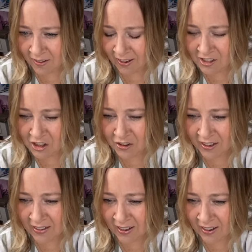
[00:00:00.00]
and
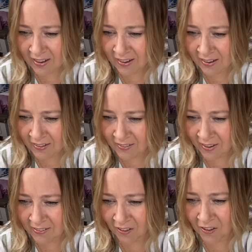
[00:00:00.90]
Tarita.
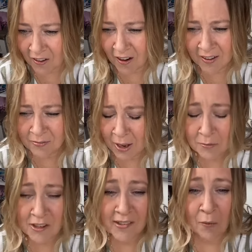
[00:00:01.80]
Glad y'all are.
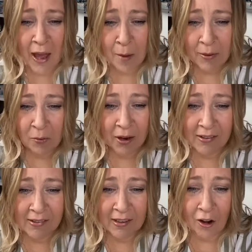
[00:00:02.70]
Just so happy when I
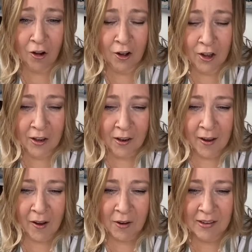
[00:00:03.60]
see y'all.
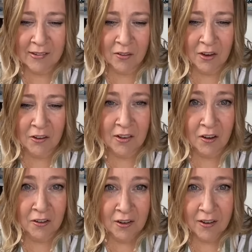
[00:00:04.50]
Okay, so there's
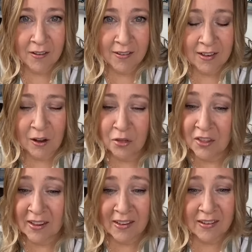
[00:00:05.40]
our,
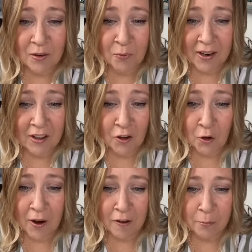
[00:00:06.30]
thin regular
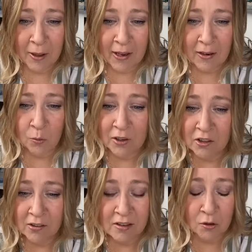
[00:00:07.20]
craft paint we
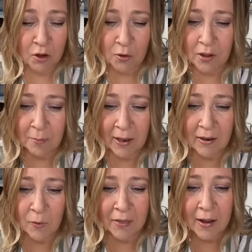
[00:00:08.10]
just do acrylic
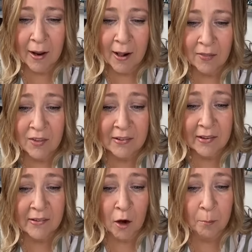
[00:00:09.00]
painting with, and this
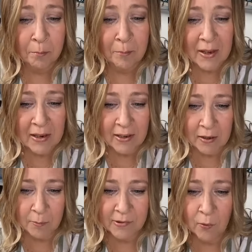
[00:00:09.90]
is our
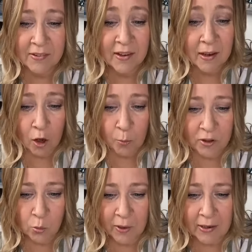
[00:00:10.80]
medium, so it's a
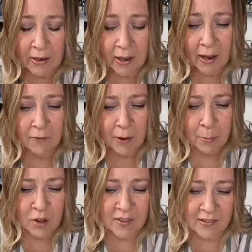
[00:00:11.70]
go-between. If I
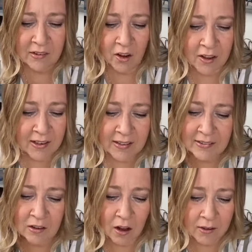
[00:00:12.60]
put this on,
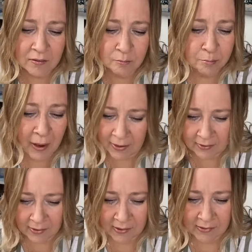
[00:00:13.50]
it's not
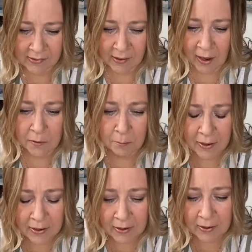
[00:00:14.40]
paint, it's a
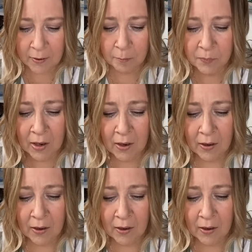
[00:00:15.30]
medium